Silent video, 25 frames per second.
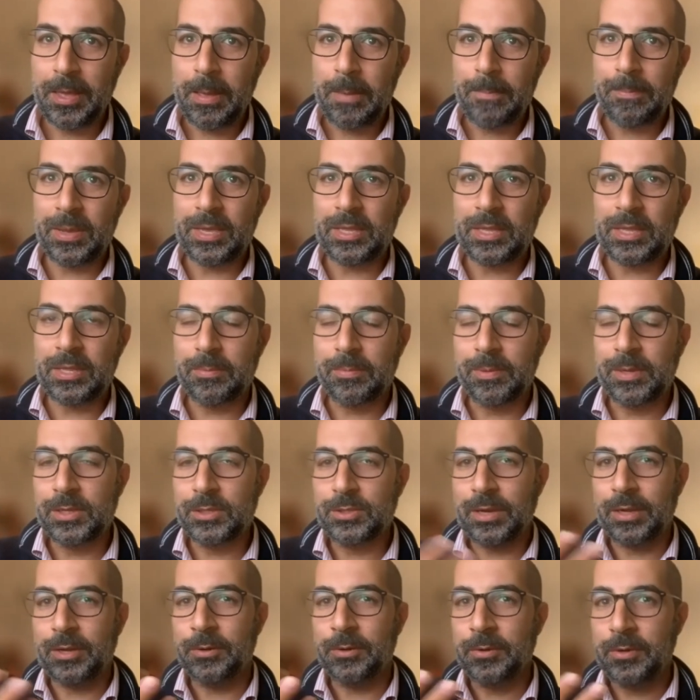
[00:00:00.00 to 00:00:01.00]
pay the bills, so
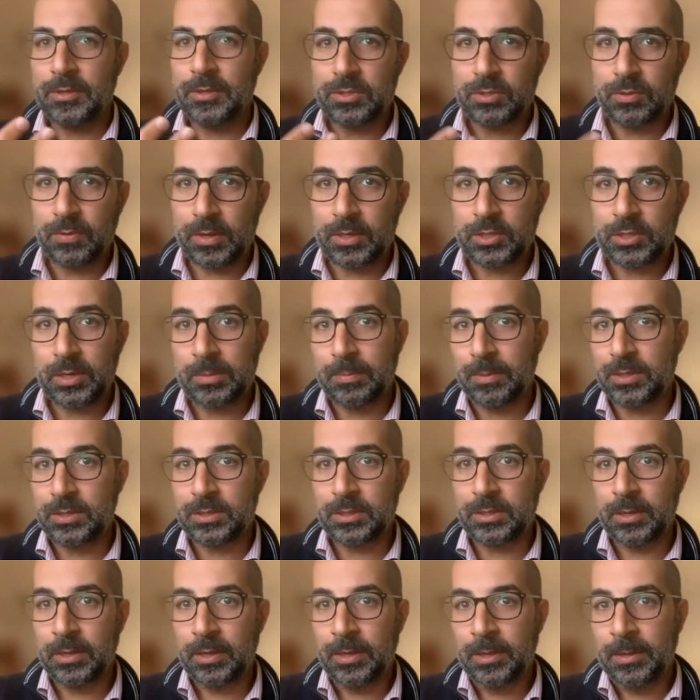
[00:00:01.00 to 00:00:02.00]
I don't know the situation, but
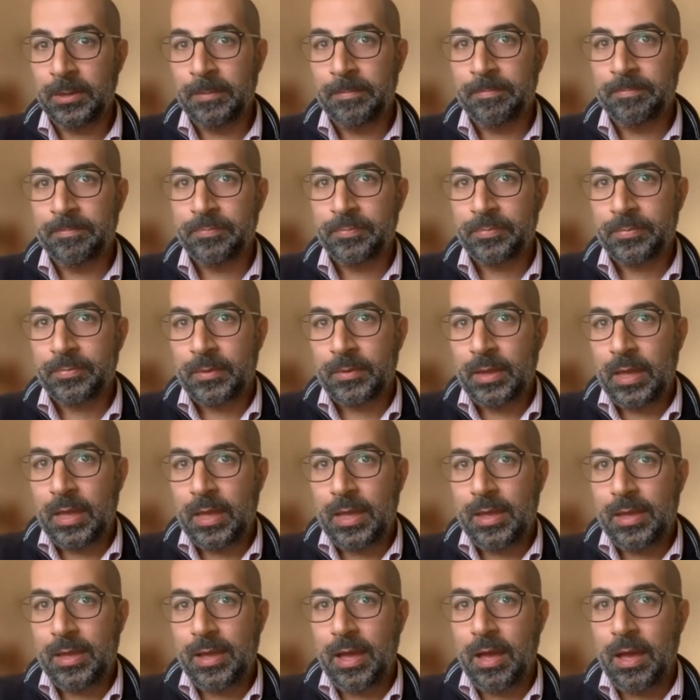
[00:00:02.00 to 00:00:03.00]

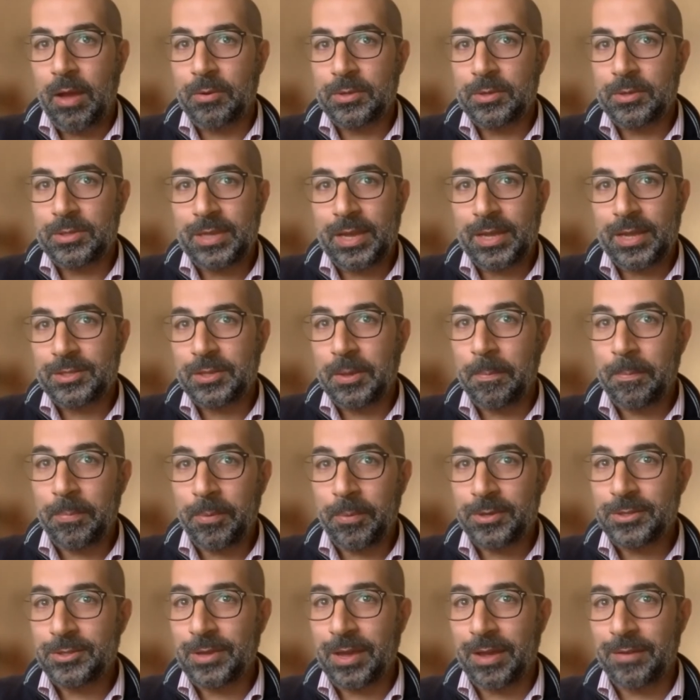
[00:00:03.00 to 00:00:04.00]
I would say at some
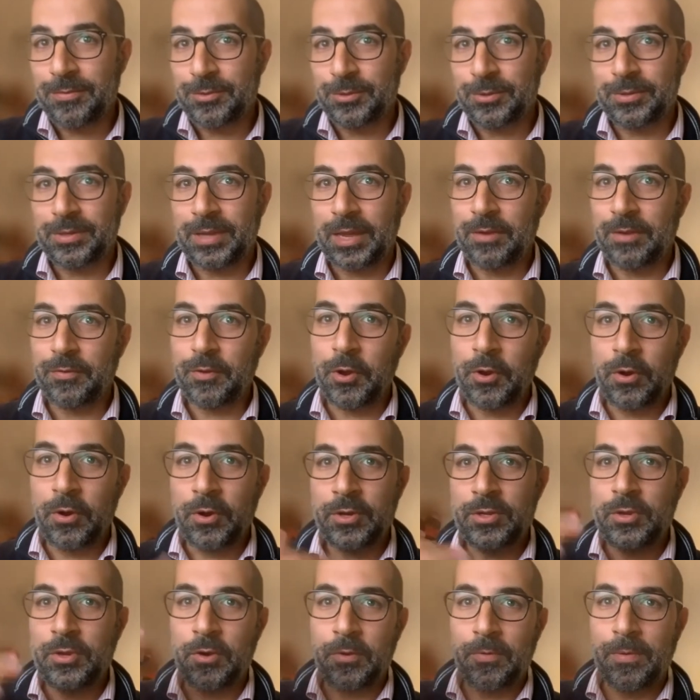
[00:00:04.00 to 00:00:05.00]
point you have to kind of earn
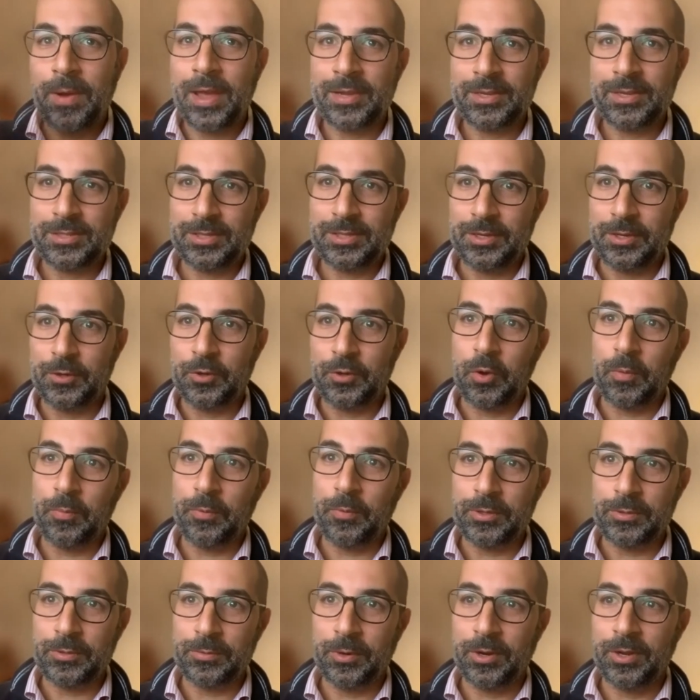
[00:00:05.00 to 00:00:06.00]
your ranks in the
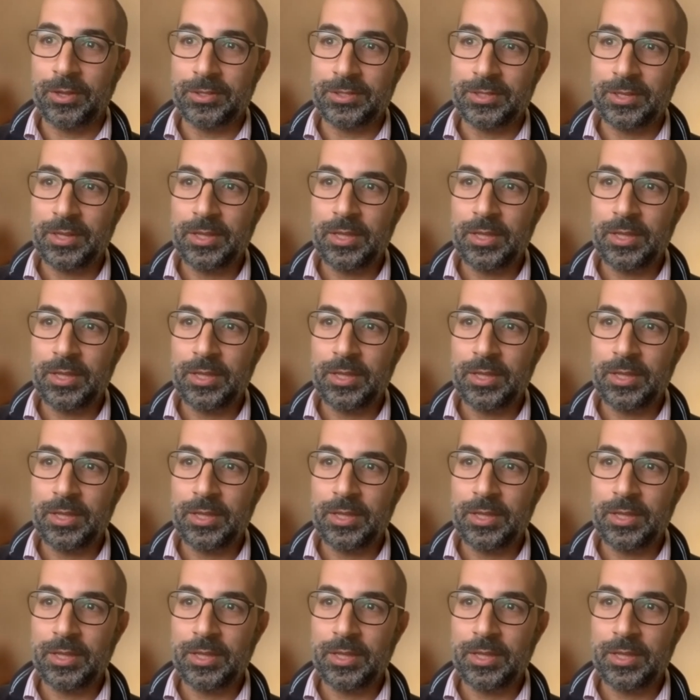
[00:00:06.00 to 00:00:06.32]
corporate world.